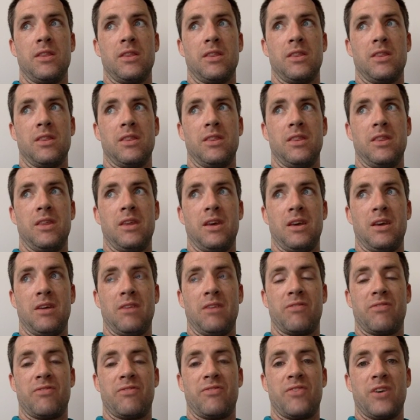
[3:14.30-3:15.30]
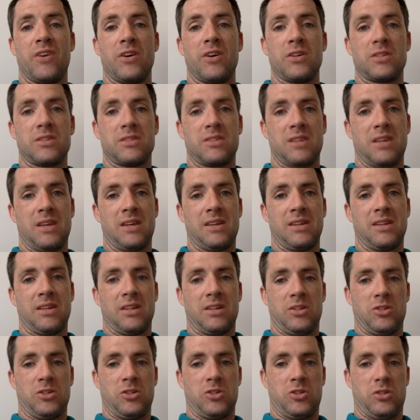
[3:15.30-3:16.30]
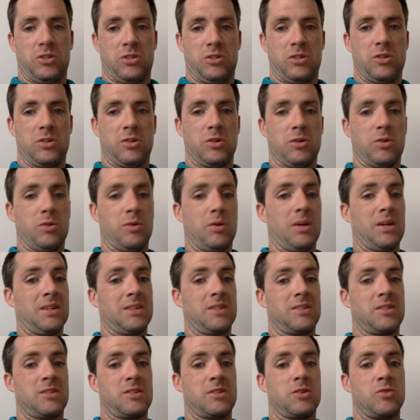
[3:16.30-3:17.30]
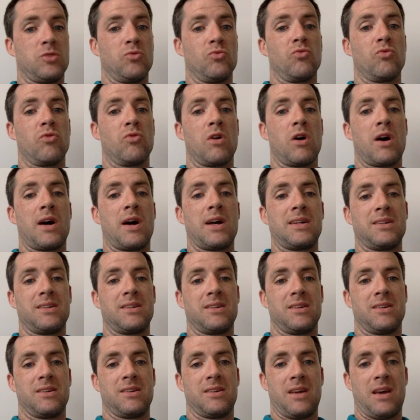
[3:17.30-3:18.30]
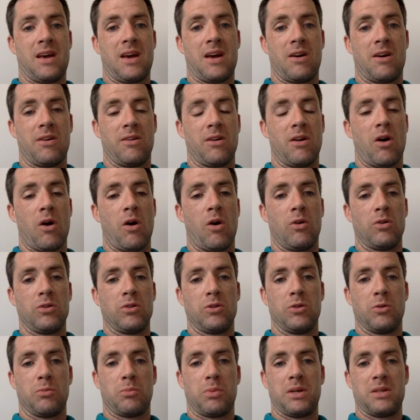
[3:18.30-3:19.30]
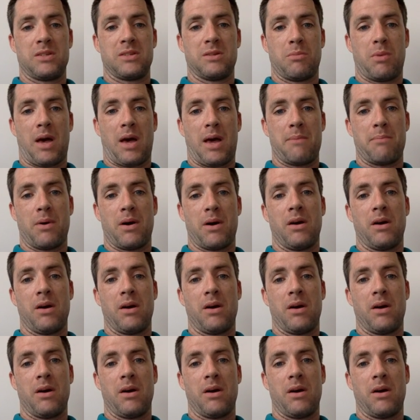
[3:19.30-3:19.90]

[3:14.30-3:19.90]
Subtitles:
the first thing that you should do is to write down on your piece of paper